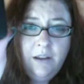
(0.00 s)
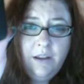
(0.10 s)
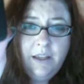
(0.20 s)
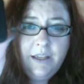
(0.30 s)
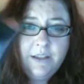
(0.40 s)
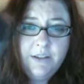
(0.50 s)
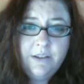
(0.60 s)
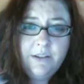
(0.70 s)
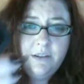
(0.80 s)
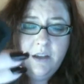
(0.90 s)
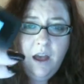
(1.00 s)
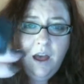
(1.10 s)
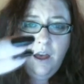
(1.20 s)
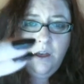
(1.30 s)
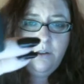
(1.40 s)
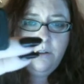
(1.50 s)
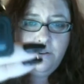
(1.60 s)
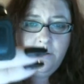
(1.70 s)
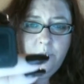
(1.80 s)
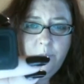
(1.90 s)
is uh,
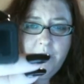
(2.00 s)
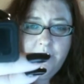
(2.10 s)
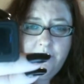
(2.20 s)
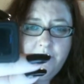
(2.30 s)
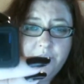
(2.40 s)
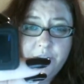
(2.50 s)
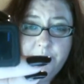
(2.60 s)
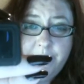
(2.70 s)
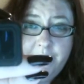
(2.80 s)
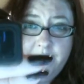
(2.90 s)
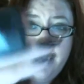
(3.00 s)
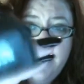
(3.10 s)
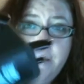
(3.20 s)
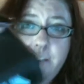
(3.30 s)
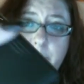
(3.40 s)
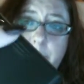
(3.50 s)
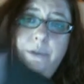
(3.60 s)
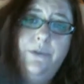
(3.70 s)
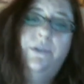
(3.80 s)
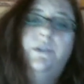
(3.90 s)
where the screen is, as
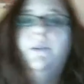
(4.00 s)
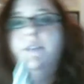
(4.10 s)
opposed to on